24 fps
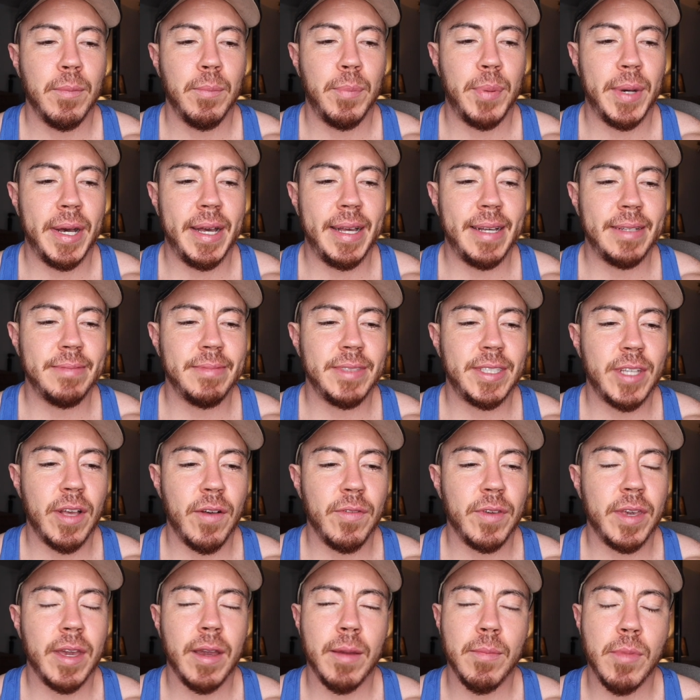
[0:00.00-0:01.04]
But
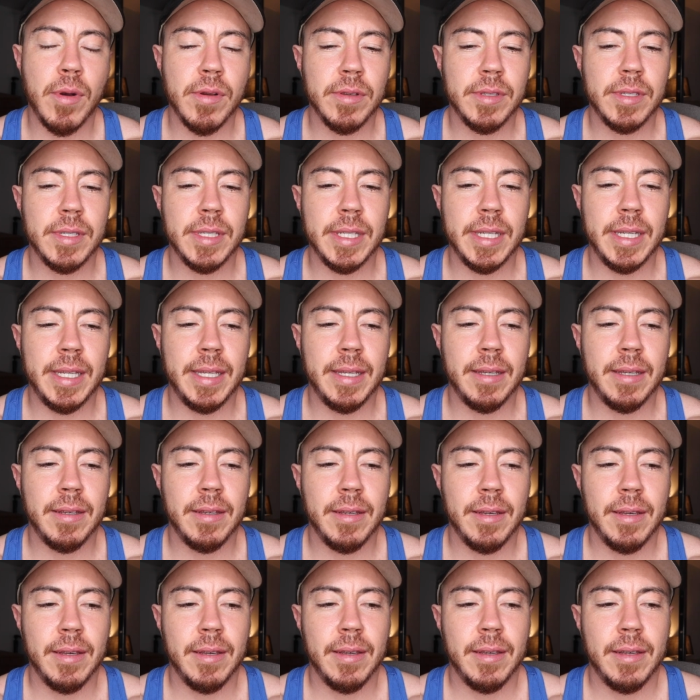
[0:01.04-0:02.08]
self-care mostly,
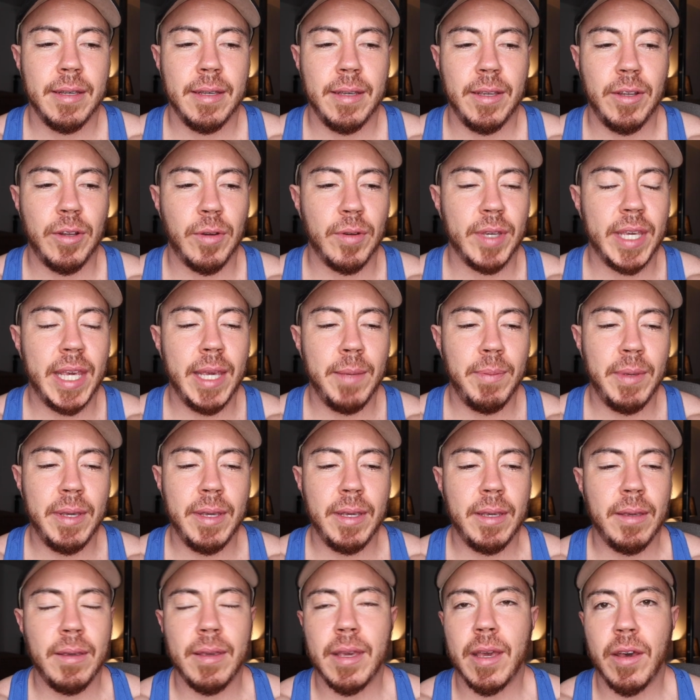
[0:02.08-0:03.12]

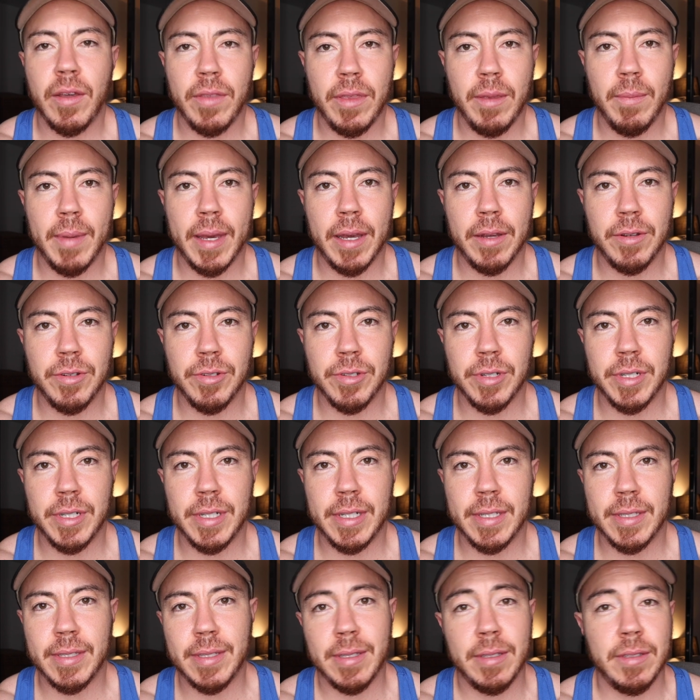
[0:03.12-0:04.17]
keeping healthy
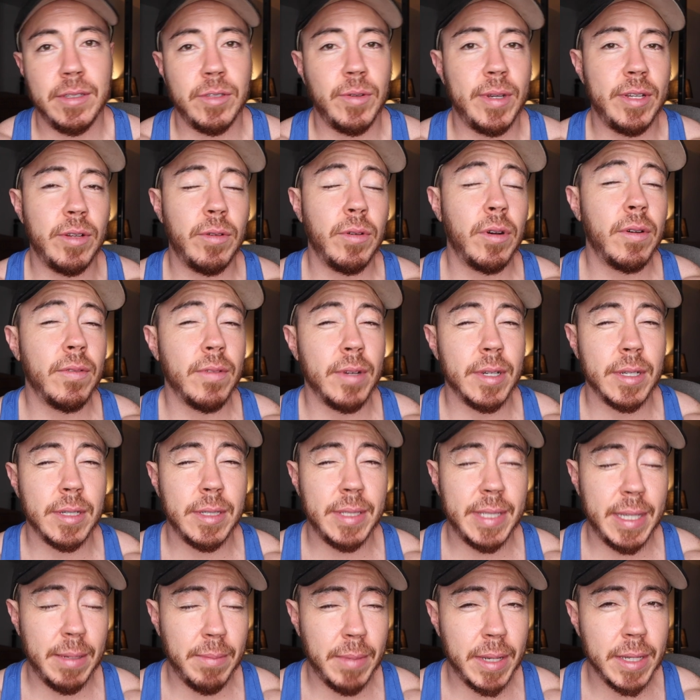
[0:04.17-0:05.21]
boundaries so I don't
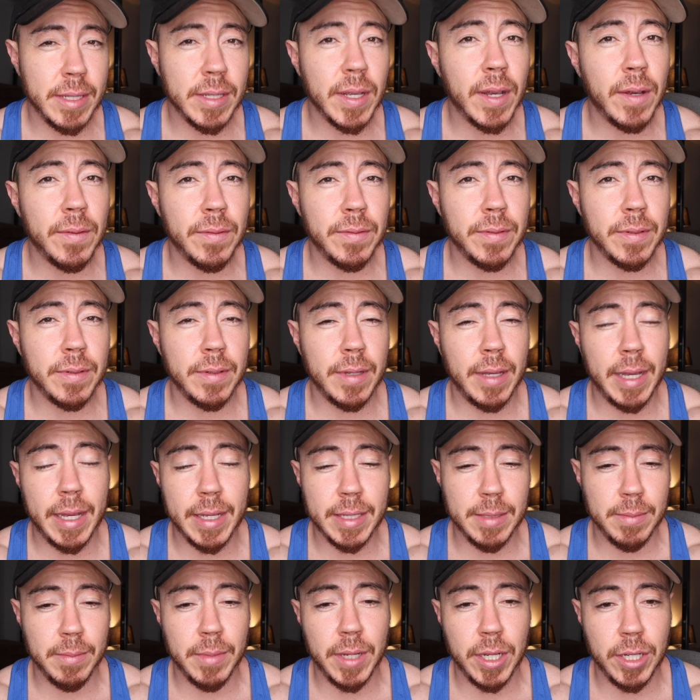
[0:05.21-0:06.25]
overextend myself
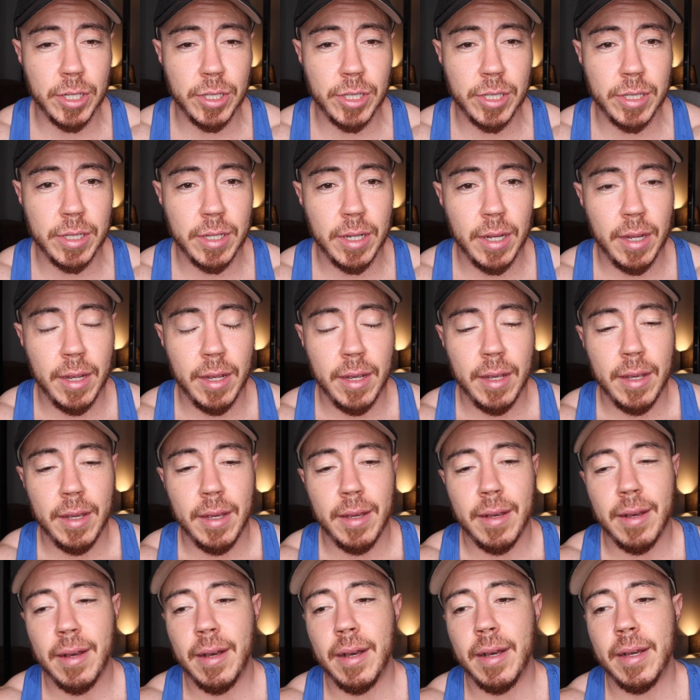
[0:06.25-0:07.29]
as much,
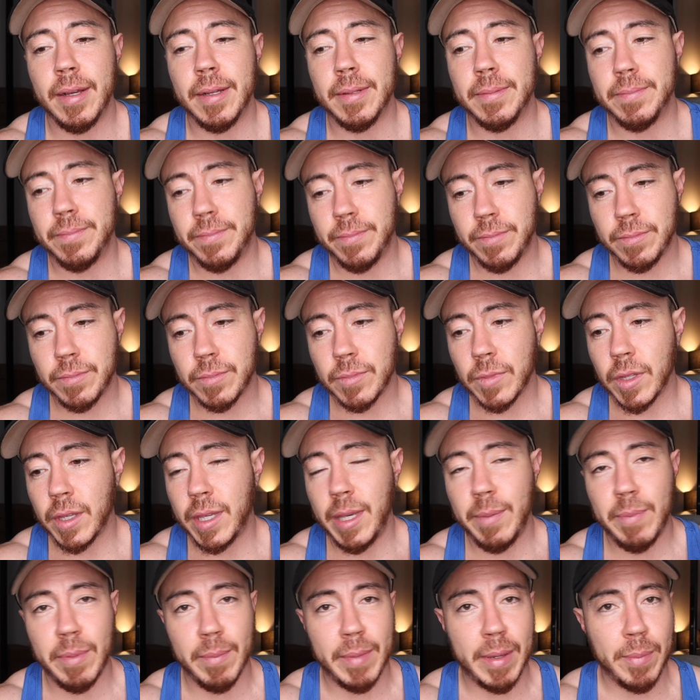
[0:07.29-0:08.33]

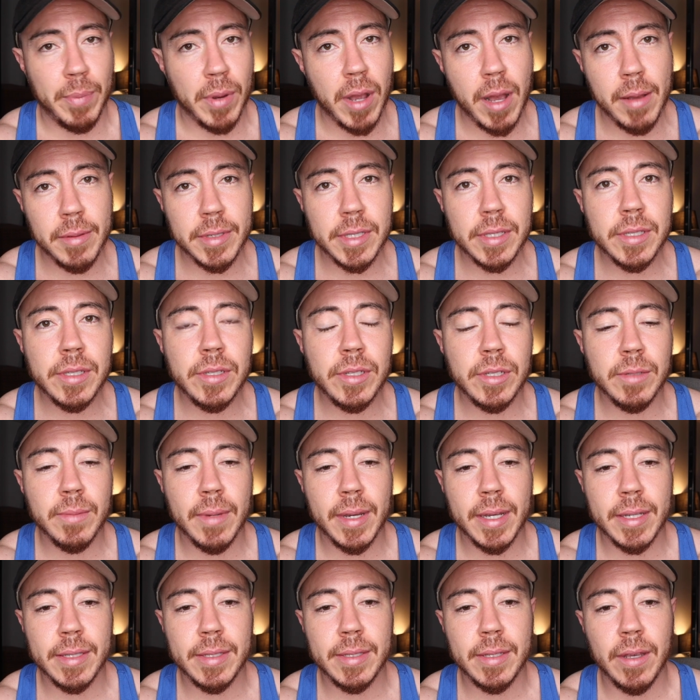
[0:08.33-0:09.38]
keeping my promises to
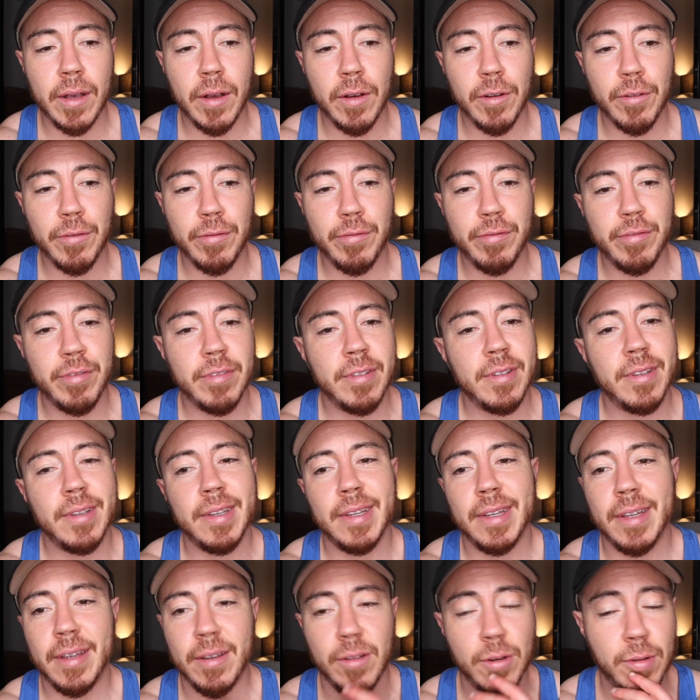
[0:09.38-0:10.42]
myself,
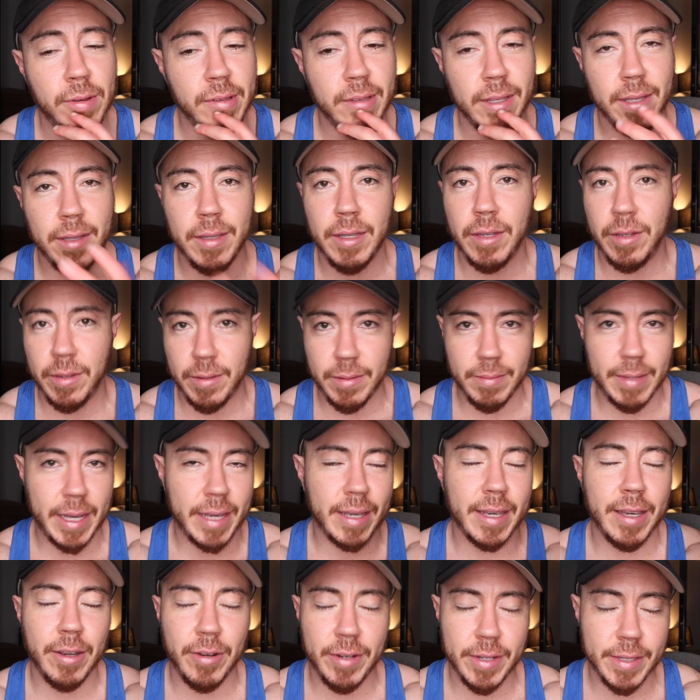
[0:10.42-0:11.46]

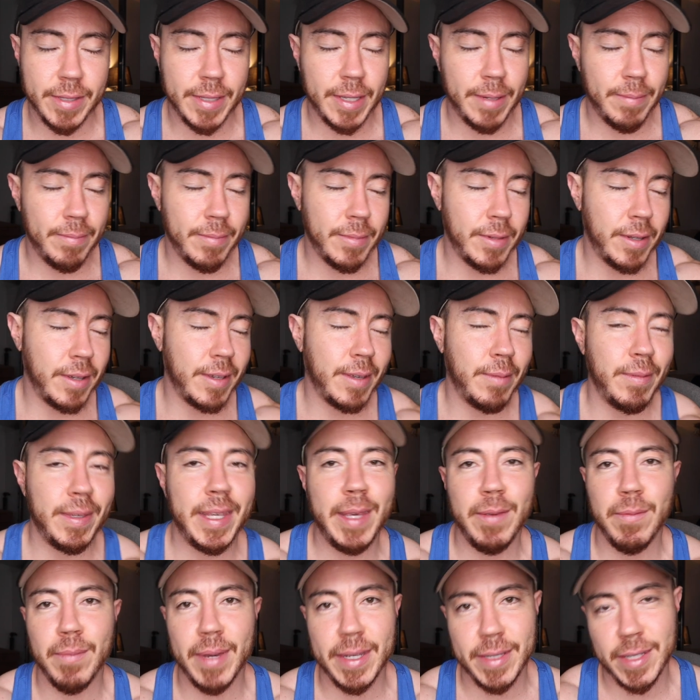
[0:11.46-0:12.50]
like I already said,
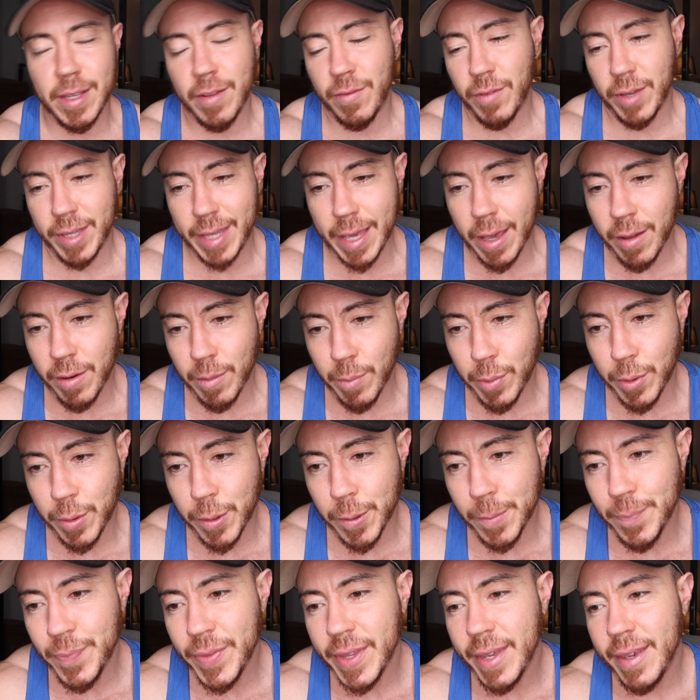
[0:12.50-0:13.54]
keeping myself
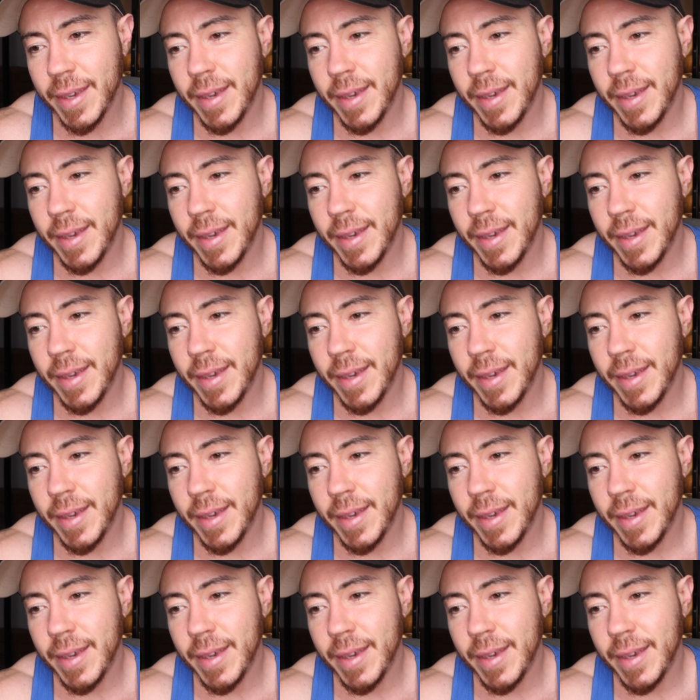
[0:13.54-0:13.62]
accountable.